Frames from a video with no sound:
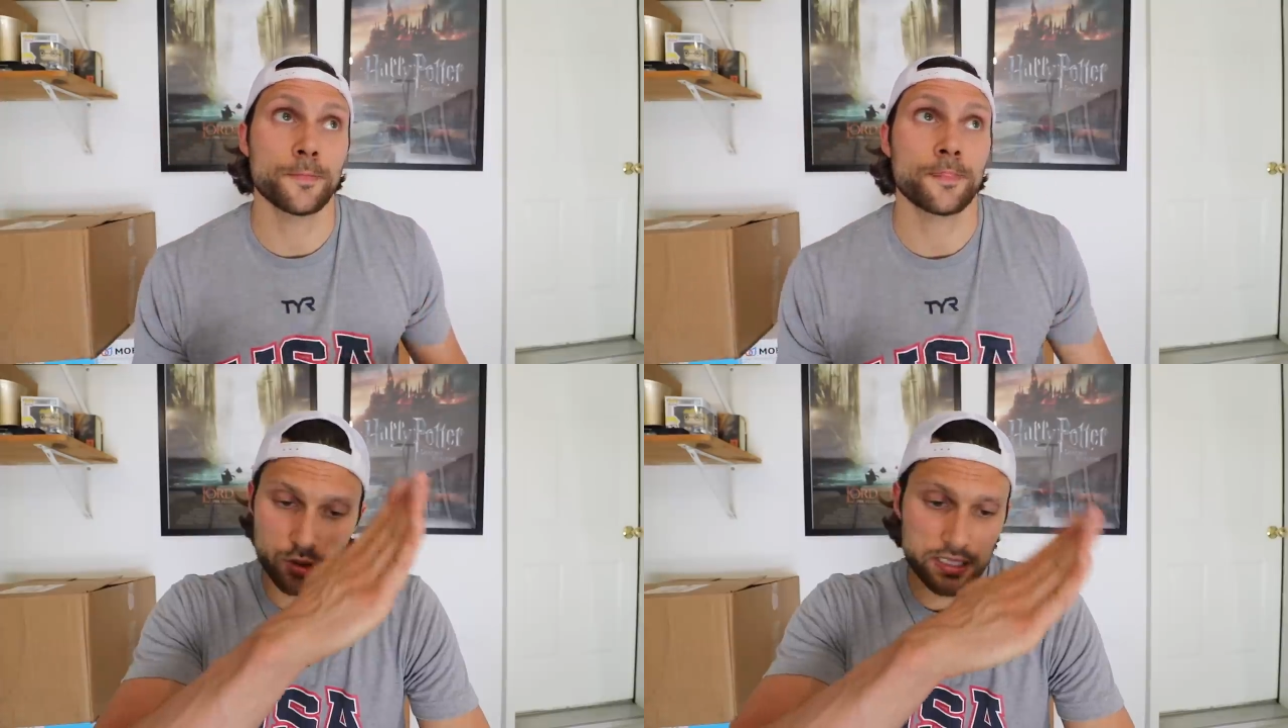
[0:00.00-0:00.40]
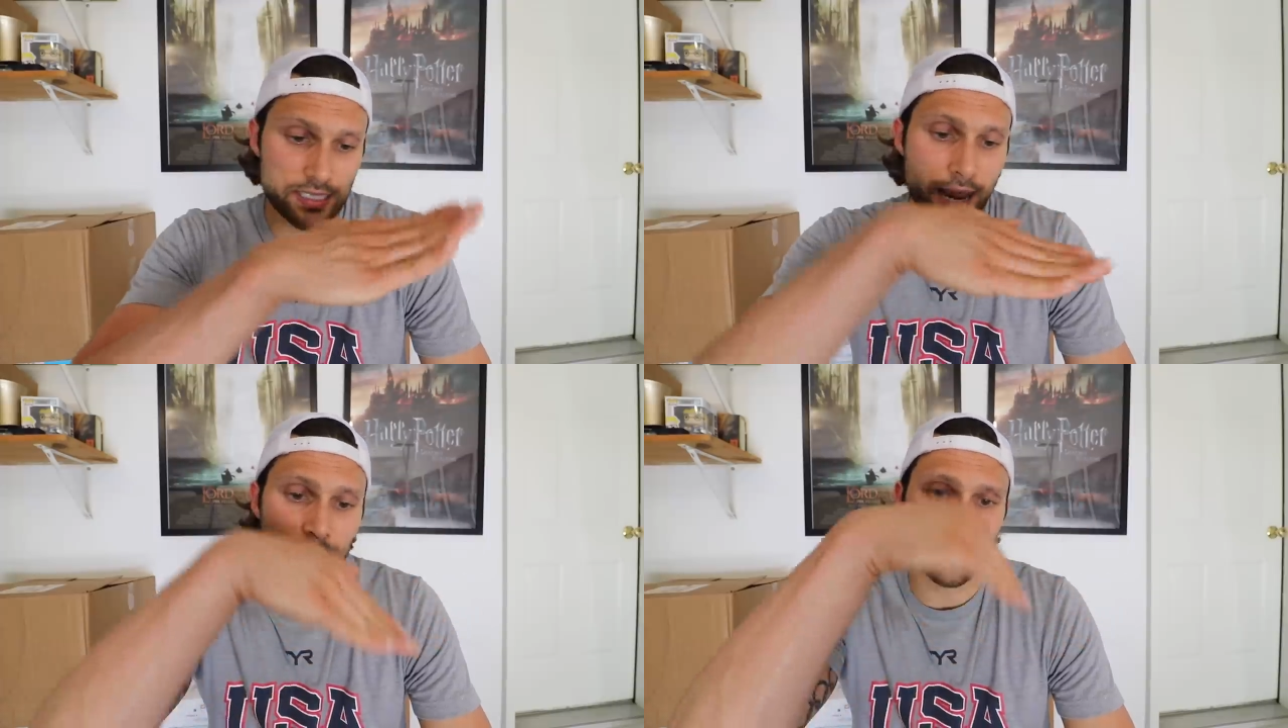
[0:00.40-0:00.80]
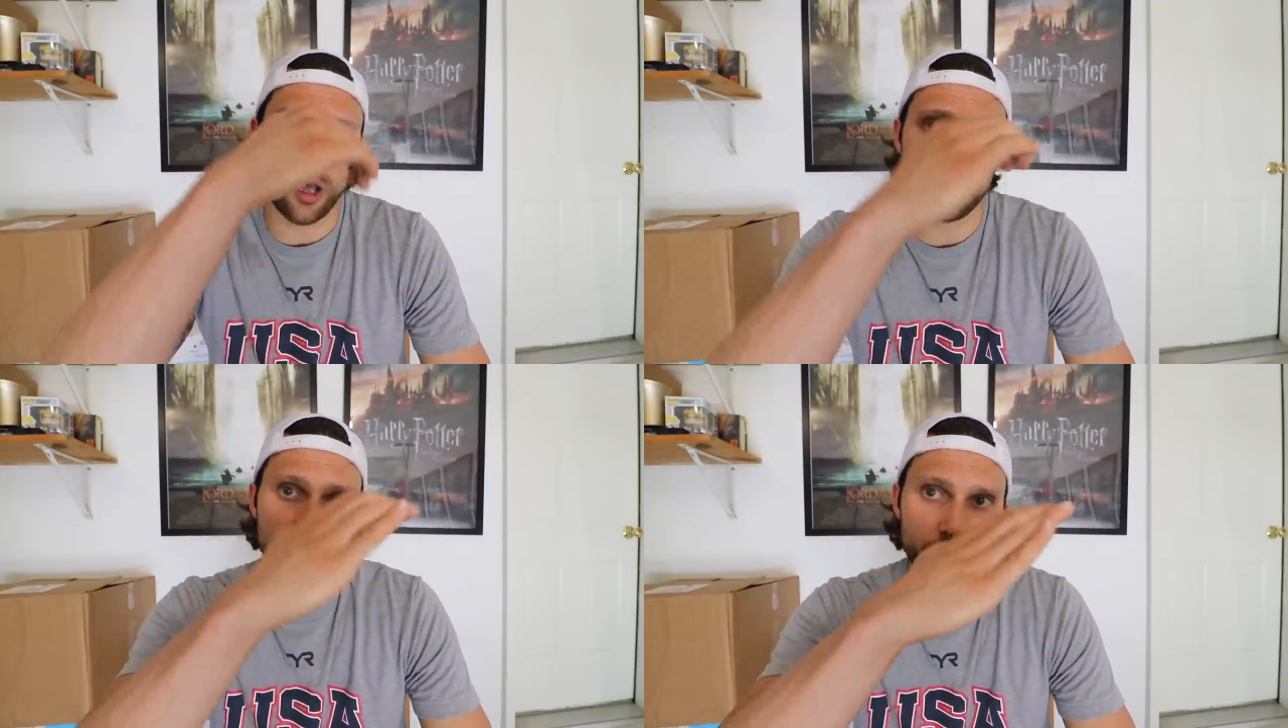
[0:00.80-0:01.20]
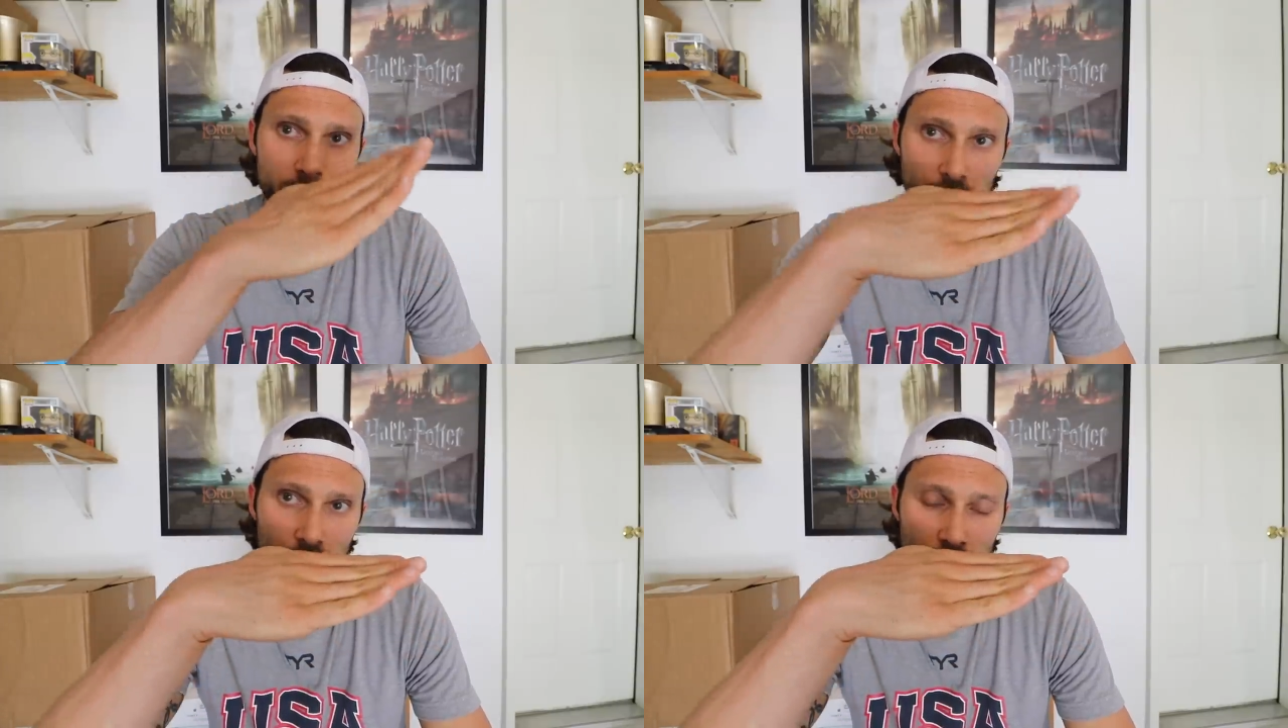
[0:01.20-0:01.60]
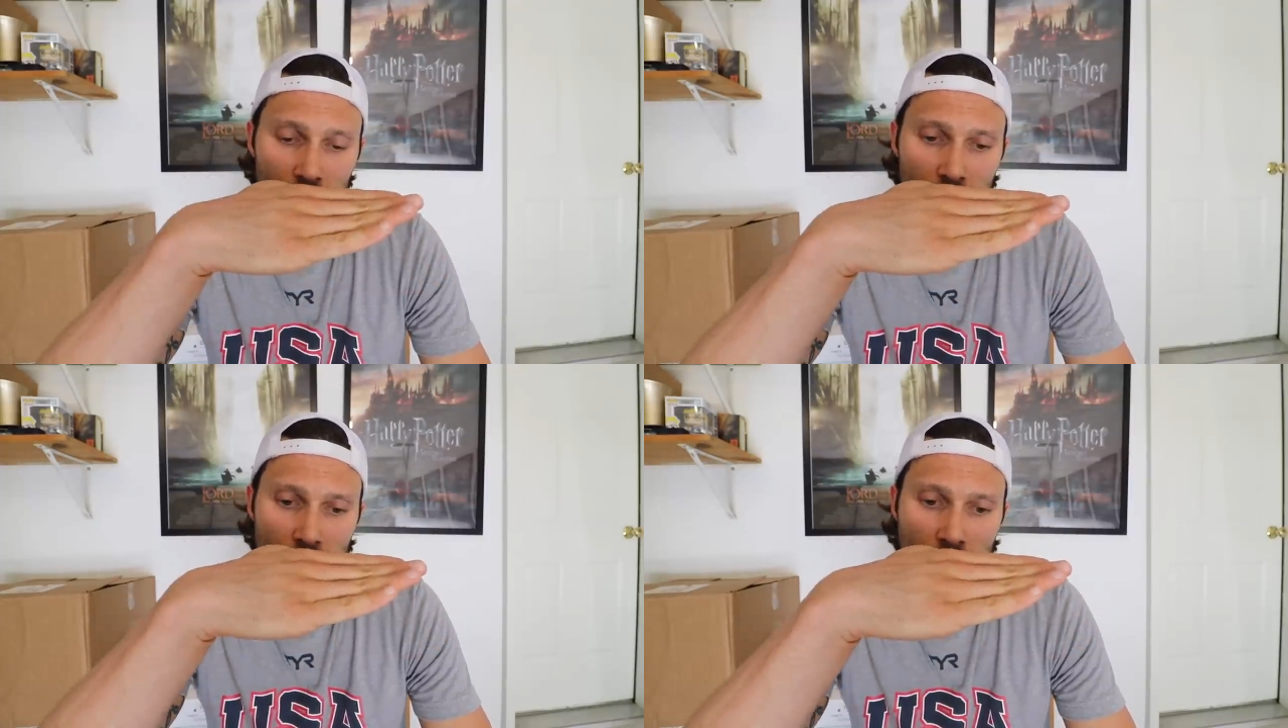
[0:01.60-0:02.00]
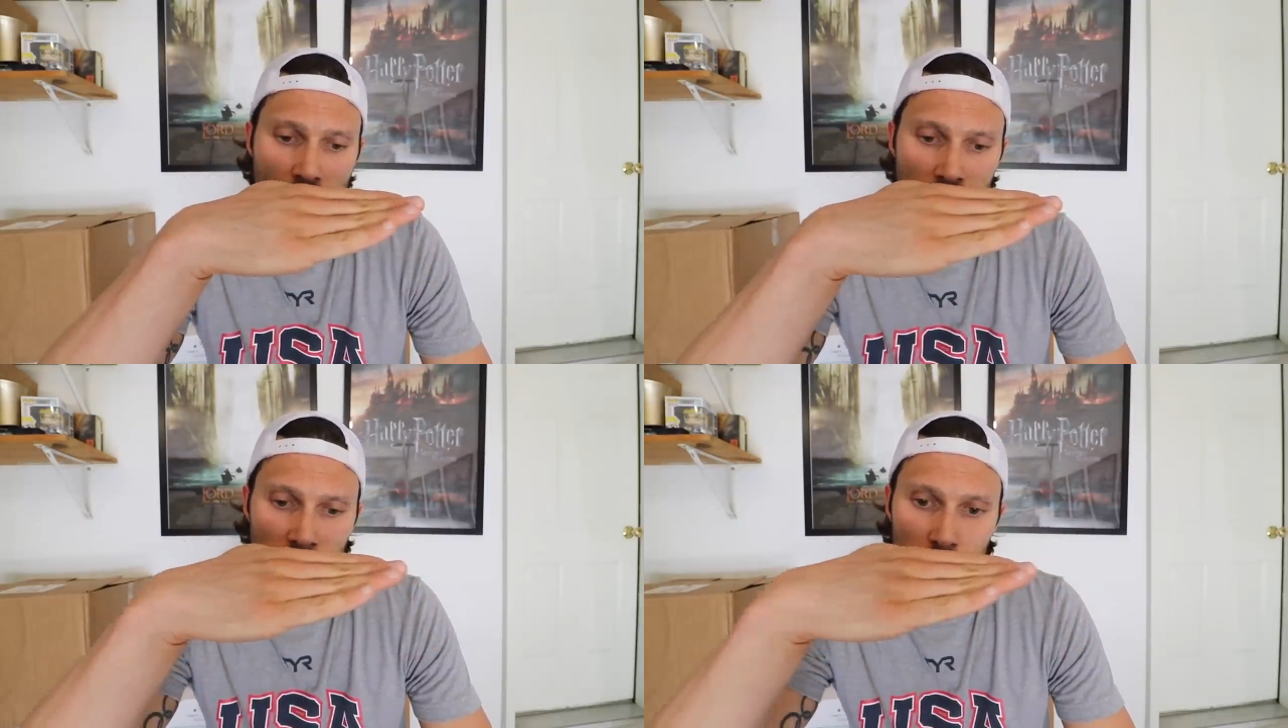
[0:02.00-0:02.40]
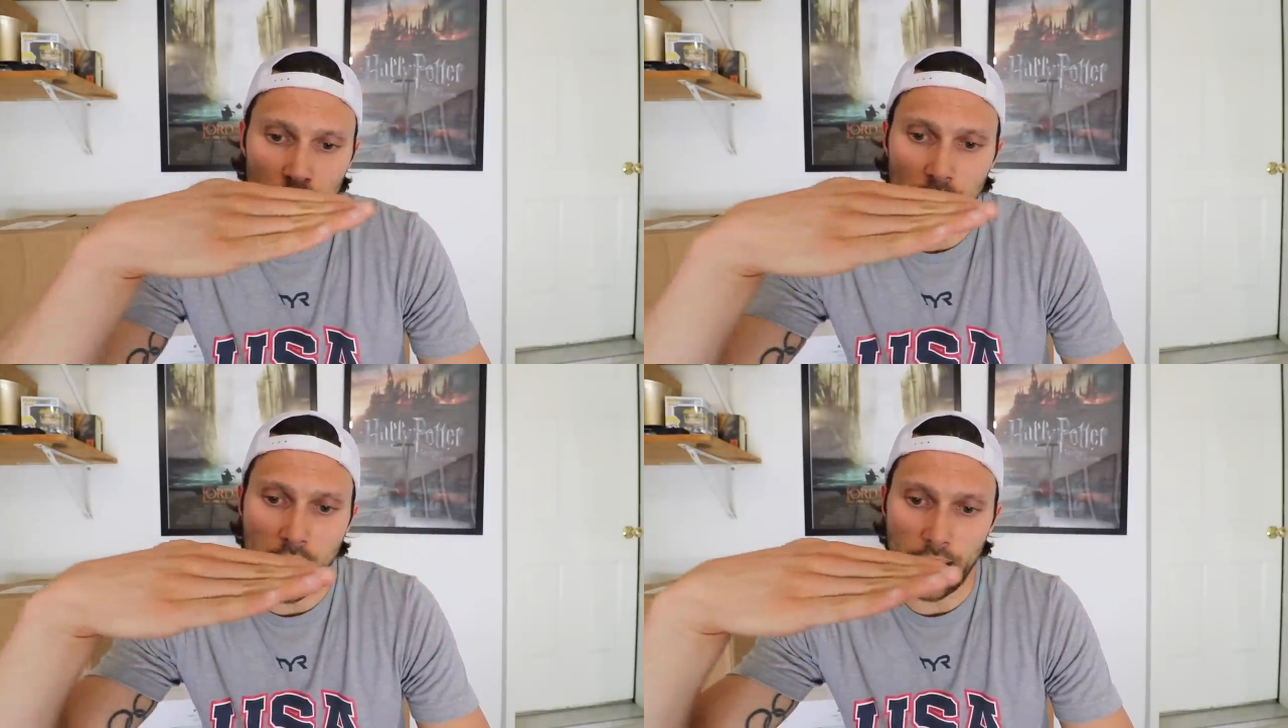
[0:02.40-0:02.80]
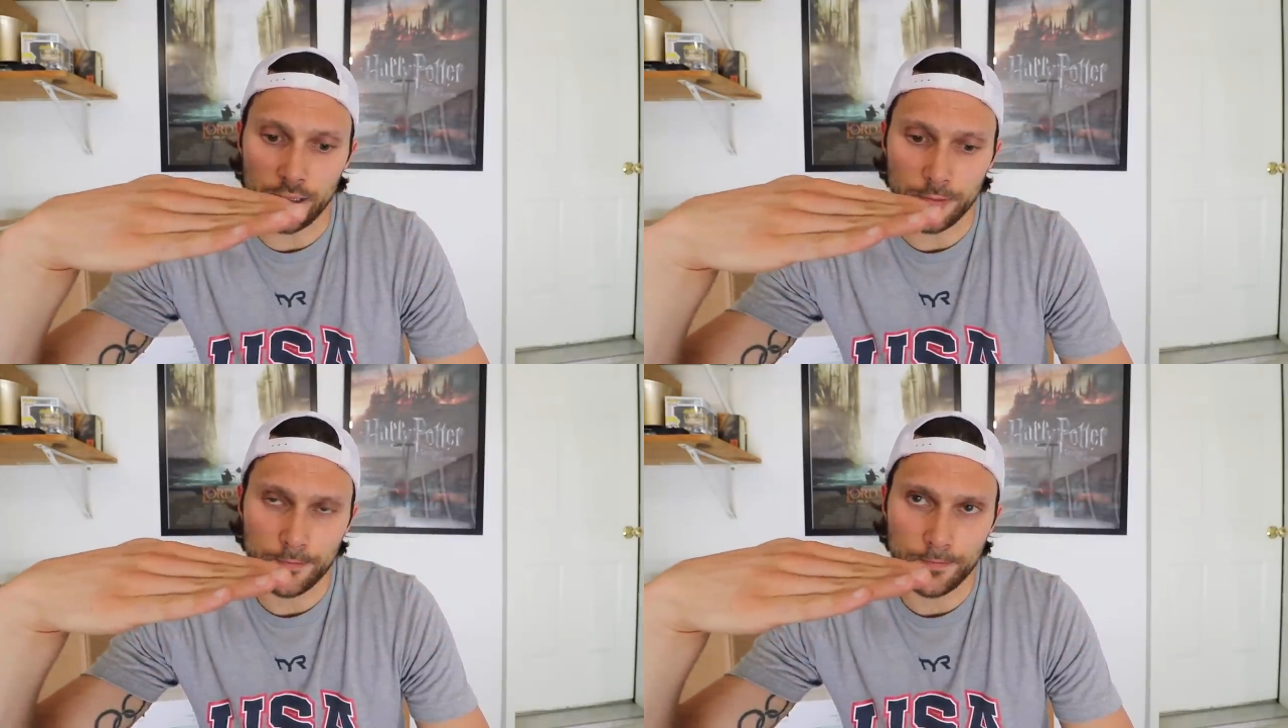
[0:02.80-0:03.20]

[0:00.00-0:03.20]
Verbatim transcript: You snap the dolphin kick, and then you glide.